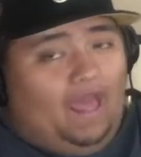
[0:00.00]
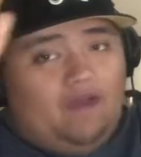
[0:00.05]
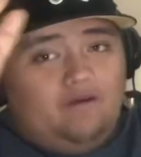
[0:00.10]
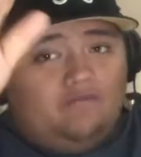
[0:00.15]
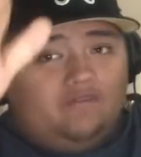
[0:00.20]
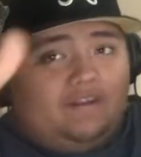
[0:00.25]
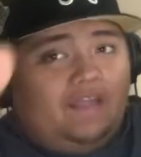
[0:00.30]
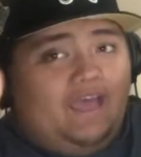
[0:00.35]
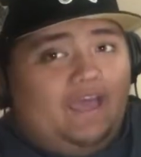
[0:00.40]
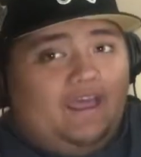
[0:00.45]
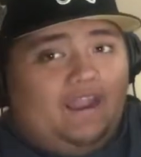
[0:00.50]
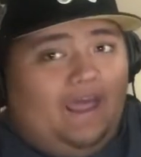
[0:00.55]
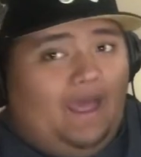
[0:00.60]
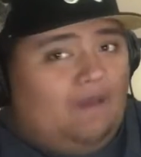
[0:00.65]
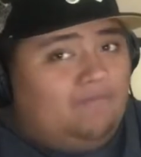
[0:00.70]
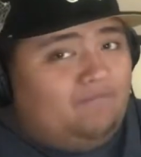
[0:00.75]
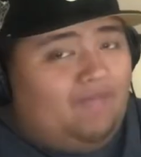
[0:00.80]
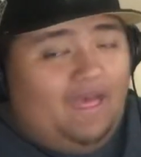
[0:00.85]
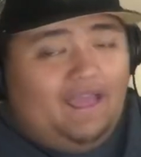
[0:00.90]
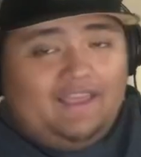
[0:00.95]
I'm
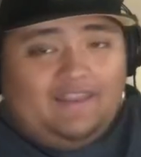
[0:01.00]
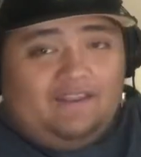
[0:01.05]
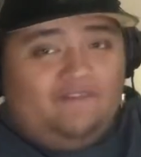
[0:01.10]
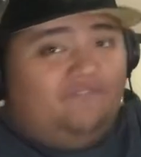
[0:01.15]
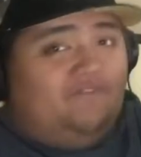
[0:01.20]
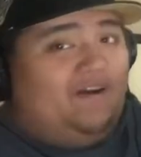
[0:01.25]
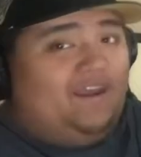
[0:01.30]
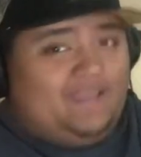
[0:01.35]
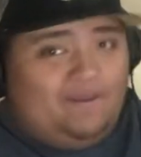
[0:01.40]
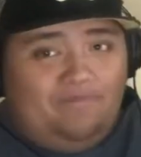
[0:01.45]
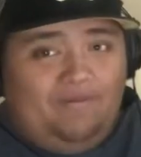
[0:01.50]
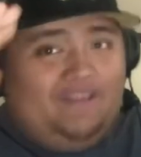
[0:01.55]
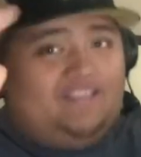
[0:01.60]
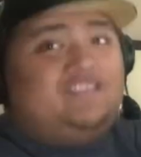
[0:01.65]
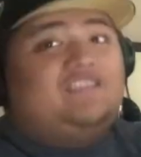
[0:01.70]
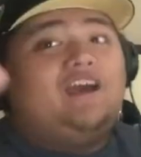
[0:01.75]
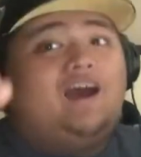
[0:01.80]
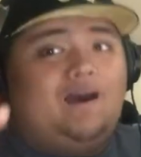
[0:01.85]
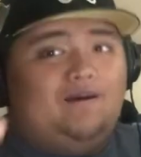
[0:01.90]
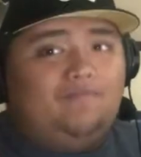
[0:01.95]
not gonna fuck a
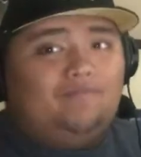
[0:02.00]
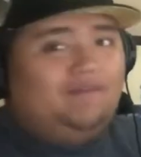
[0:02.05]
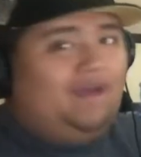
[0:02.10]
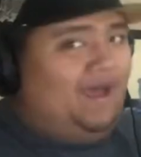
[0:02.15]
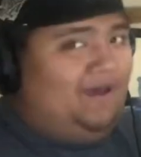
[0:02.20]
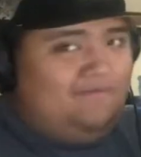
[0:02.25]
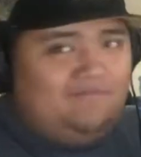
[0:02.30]
bitch up.